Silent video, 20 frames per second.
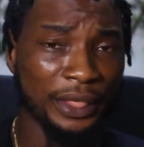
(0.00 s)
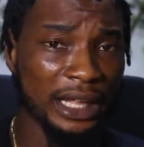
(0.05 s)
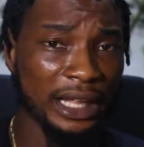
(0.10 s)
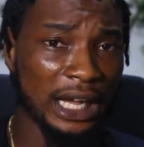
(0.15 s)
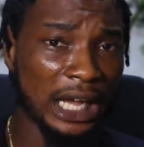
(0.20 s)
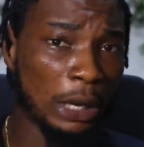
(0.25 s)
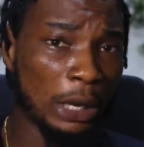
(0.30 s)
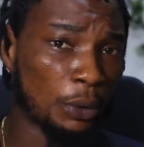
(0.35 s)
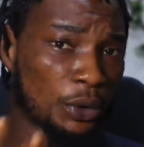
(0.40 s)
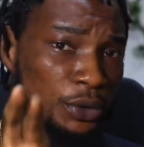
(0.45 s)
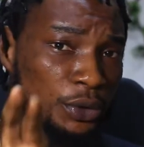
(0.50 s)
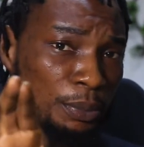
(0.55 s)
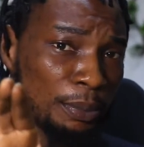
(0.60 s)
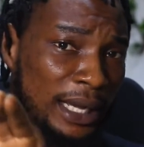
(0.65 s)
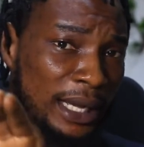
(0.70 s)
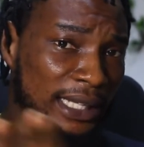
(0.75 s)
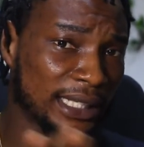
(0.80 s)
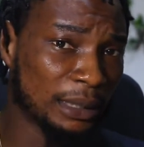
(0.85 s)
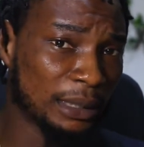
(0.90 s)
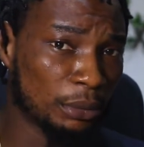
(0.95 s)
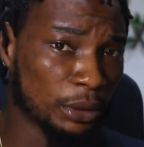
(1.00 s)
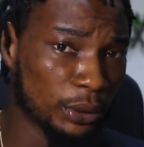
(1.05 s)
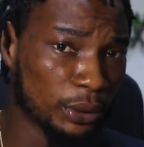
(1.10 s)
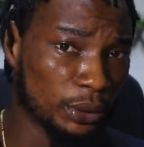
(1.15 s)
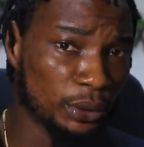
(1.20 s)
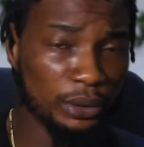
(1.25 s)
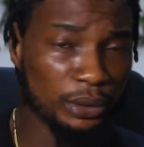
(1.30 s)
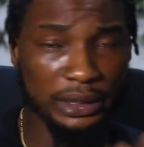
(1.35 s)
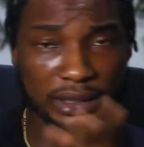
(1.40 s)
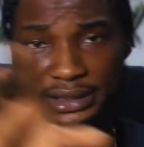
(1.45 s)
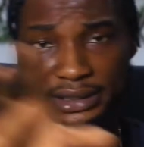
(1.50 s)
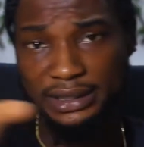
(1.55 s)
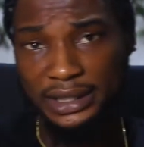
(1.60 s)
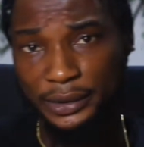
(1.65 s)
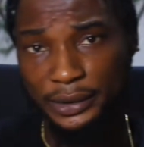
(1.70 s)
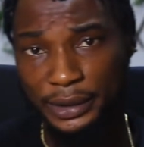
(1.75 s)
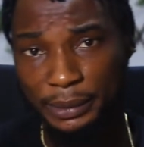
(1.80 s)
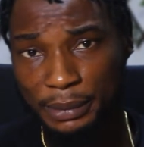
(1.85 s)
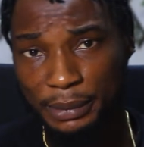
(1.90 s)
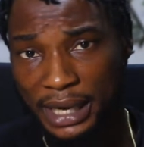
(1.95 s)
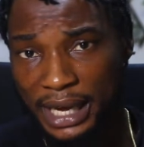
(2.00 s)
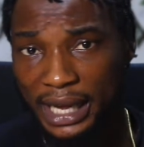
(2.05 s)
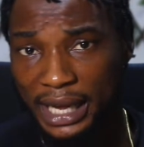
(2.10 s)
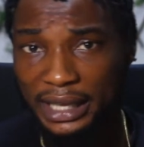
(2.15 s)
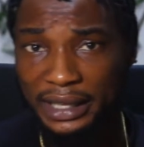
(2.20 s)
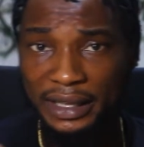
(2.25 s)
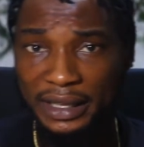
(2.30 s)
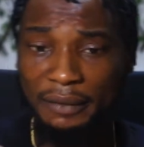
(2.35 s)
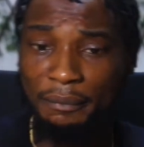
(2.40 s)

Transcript: I want to buy them low and sell them high.